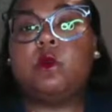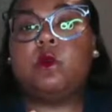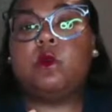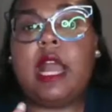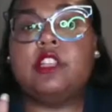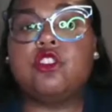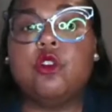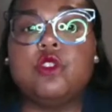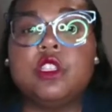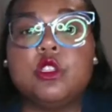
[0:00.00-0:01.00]
why I
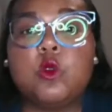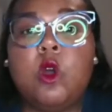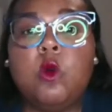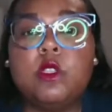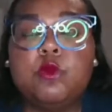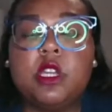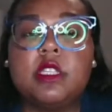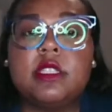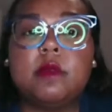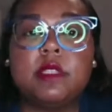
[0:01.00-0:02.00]
chose this quote was
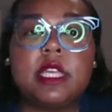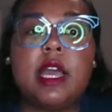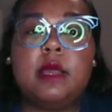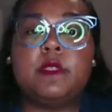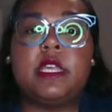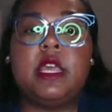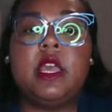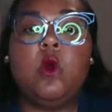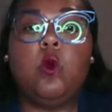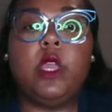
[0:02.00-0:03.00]
because sometimes
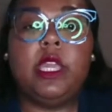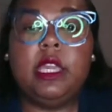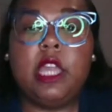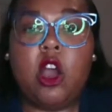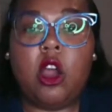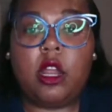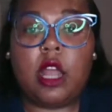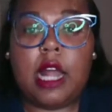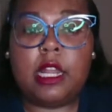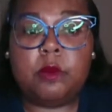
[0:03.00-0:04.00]
we are
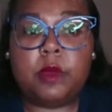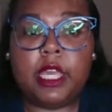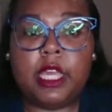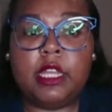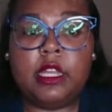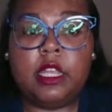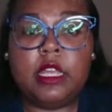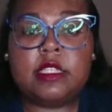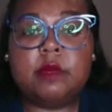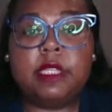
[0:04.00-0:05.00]
caught up in
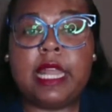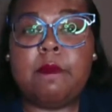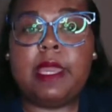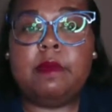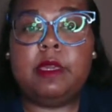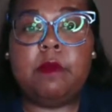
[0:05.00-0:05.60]
something that maybe